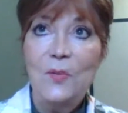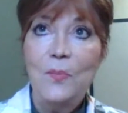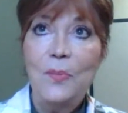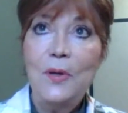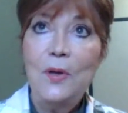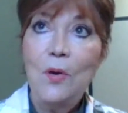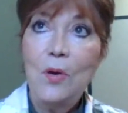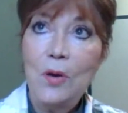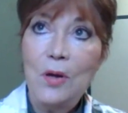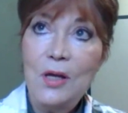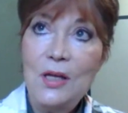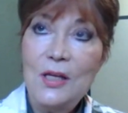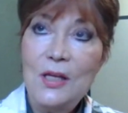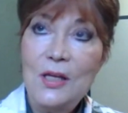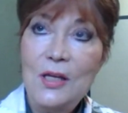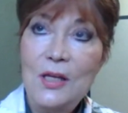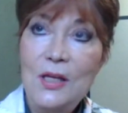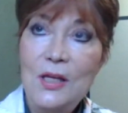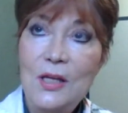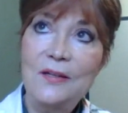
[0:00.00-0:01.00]

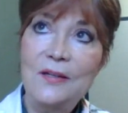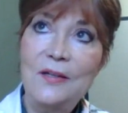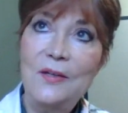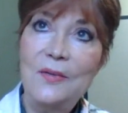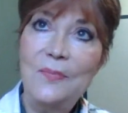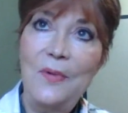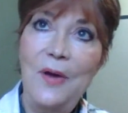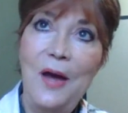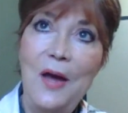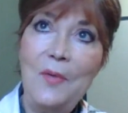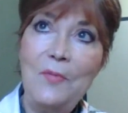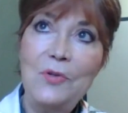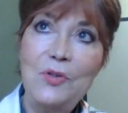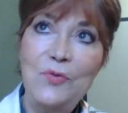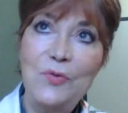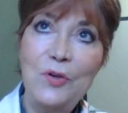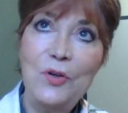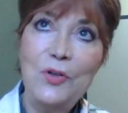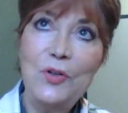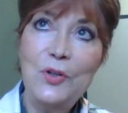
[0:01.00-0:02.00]
because
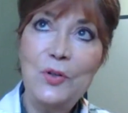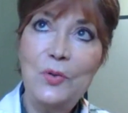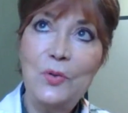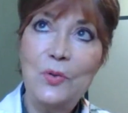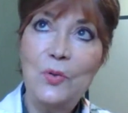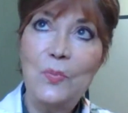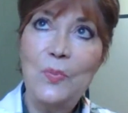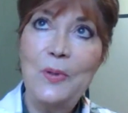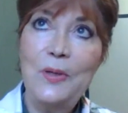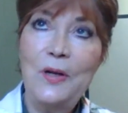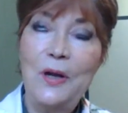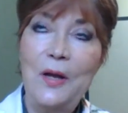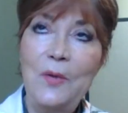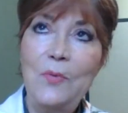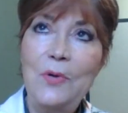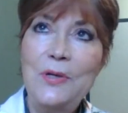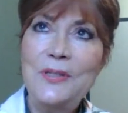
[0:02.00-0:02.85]
I was versatile,